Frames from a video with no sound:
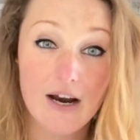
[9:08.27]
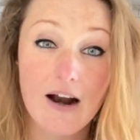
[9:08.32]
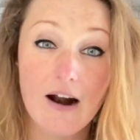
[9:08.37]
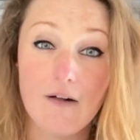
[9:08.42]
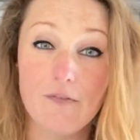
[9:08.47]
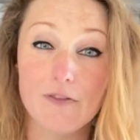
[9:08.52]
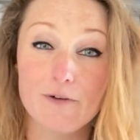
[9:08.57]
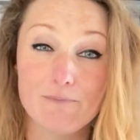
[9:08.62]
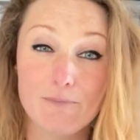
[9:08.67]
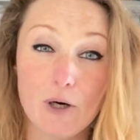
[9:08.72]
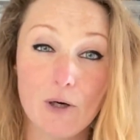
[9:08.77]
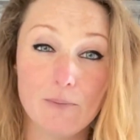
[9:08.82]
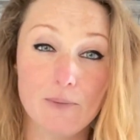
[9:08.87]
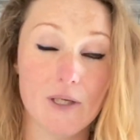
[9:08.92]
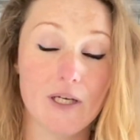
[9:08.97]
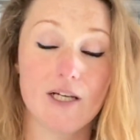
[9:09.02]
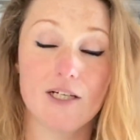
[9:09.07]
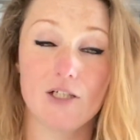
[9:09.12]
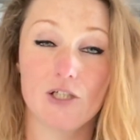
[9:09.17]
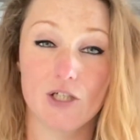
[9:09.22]
and the
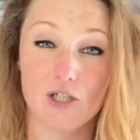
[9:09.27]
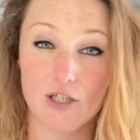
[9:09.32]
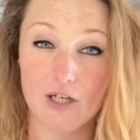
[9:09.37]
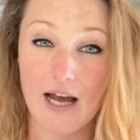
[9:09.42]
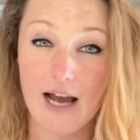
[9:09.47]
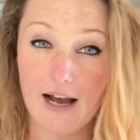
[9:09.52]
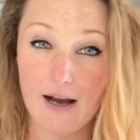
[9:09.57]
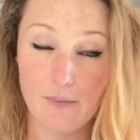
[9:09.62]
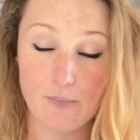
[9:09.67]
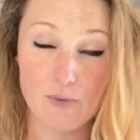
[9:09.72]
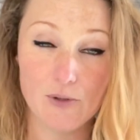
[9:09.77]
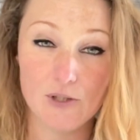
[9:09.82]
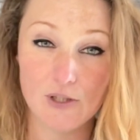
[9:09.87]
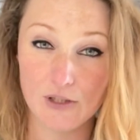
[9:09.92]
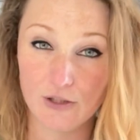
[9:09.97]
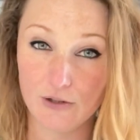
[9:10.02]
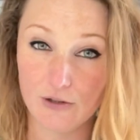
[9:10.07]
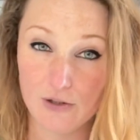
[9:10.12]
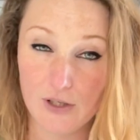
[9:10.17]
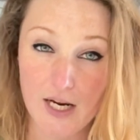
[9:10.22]
population
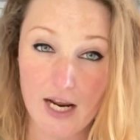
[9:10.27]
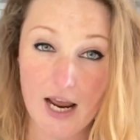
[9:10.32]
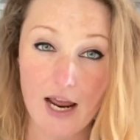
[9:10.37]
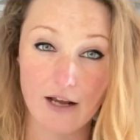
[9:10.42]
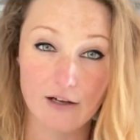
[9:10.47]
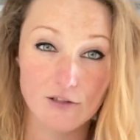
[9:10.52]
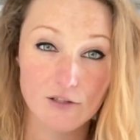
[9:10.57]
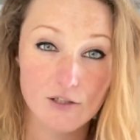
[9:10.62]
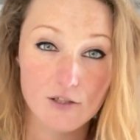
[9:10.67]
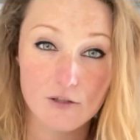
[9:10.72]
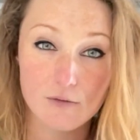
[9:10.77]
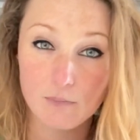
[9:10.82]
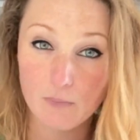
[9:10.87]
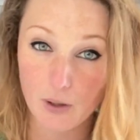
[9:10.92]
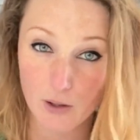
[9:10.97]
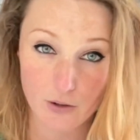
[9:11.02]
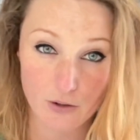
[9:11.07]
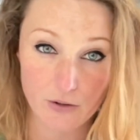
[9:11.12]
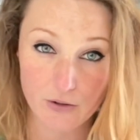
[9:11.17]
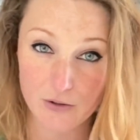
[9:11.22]
absolutely
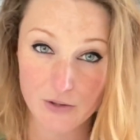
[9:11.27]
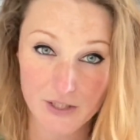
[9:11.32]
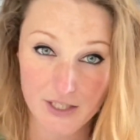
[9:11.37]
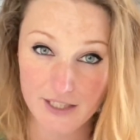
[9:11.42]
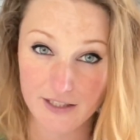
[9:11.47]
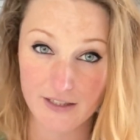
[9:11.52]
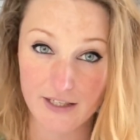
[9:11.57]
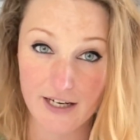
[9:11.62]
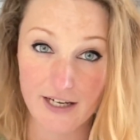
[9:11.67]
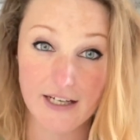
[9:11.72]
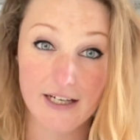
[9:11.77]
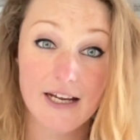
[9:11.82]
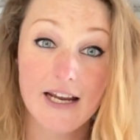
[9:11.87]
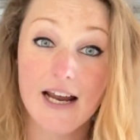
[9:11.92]
explodes in there,